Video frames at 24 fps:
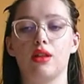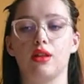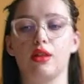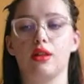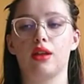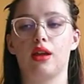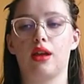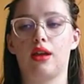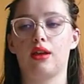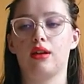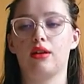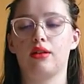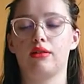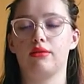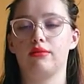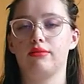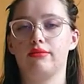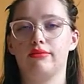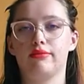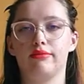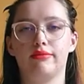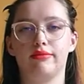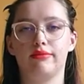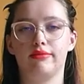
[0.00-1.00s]
like
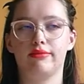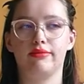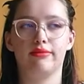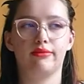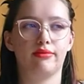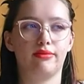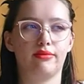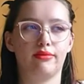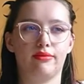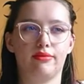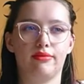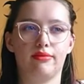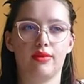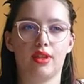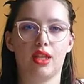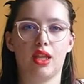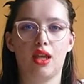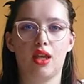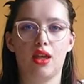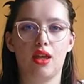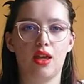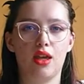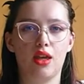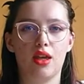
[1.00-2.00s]

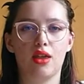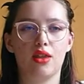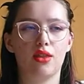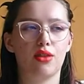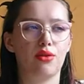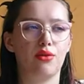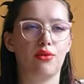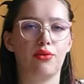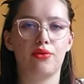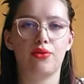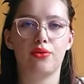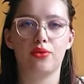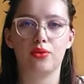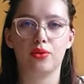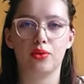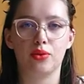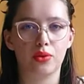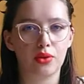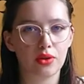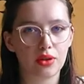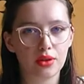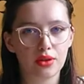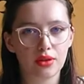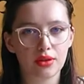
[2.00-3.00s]
the
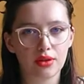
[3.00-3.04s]
food.